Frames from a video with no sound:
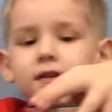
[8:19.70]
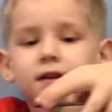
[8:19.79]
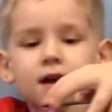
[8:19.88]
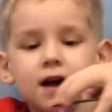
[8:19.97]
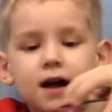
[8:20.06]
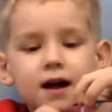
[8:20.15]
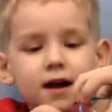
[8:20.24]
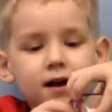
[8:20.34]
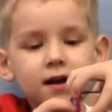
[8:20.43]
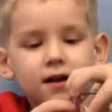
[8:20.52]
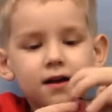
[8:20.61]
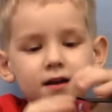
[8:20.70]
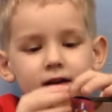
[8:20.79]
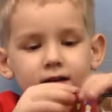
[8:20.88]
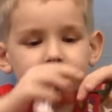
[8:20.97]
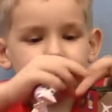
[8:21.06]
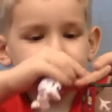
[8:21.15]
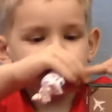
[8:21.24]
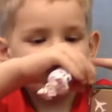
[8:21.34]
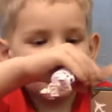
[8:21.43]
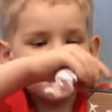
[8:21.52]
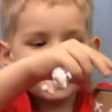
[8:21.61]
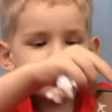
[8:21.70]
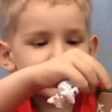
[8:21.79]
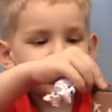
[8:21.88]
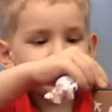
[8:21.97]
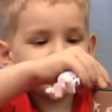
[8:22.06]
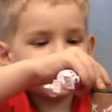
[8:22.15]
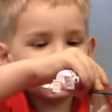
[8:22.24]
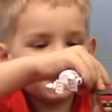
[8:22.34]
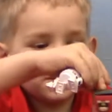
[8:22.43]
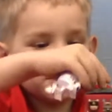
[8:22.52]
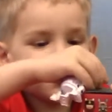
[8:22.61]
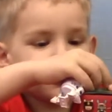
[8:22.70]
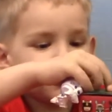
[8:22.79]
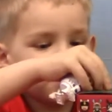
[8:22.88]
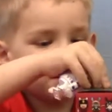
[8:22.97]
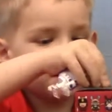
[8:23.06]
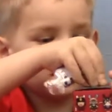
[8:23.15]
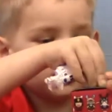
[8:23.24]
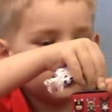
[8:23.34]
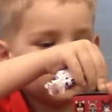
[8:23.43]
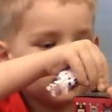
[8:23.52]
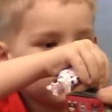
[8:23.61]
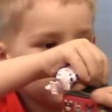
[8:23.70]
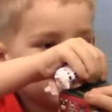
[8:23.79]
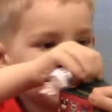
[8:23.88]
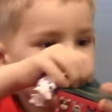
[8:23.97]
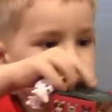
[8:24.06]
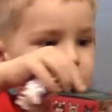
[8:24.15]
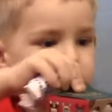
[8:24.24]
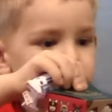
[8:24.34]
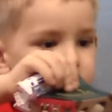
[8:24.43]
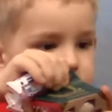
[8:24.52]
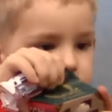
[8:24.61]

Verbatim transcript: picking for you now. Right. so too. he's going to do the Art of War Dunny